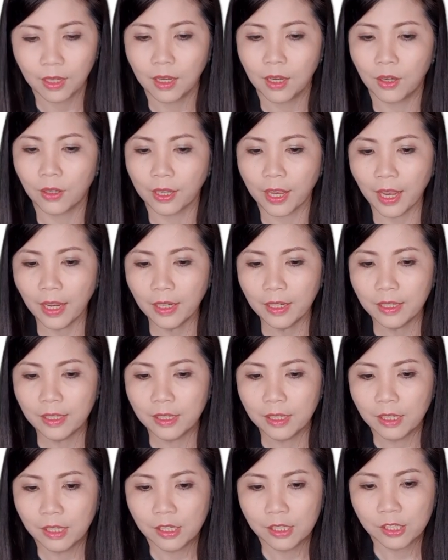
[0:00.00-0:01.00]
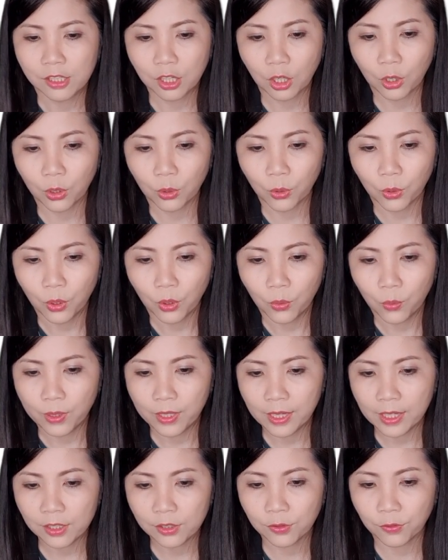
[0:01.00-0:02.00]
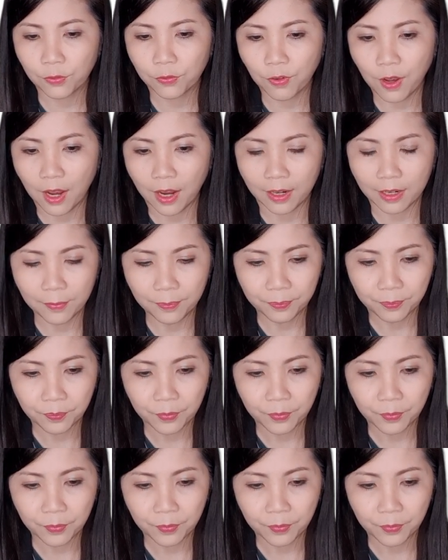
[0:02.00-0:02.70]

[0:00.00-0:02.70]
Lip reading: Okay, so we need to find